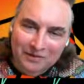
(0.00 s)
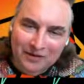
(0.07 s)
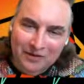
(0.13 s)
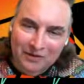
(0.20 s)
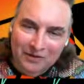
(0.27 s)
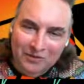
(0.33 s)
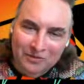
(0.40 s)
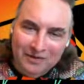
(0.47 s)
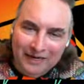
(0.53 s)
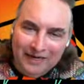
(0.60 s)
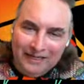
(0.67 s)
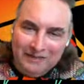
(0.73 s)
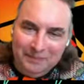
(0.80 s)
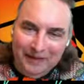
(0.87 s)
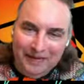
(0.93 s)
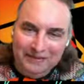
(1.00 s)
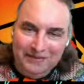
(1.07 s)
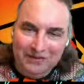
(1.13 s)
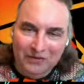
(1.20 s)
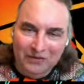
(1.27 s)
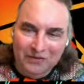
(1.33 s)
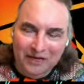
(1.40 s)
And it gets passed
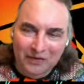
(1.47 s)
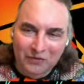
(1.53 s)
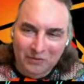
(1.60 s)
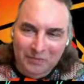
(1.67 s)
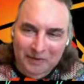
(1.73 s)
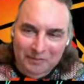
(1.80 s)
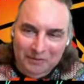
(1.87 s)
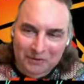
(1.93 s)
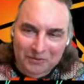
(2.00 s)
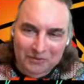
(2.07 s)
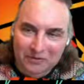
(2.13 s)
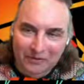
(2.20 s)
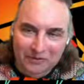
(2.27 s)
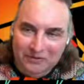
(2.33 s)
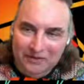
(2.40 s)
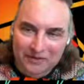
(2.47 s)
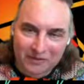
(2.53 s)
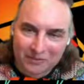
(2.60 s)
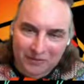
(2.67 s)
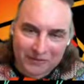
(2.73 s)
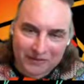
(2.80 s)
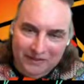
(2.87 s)
along to other people who do other
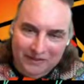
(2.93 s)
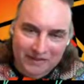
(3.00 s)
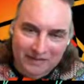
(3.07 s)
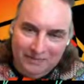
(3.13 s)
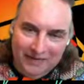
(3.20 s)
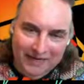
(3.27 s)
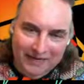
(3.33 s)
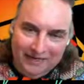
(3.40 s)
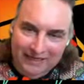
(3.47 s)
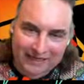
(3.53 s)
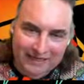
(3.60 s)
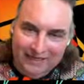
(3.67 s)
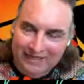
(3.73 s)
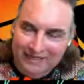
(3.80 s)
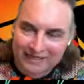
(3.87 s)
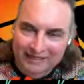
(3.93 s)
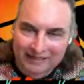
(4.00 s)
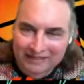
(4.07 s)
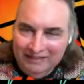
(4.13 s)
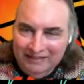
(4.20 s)
terrible things to the packet, and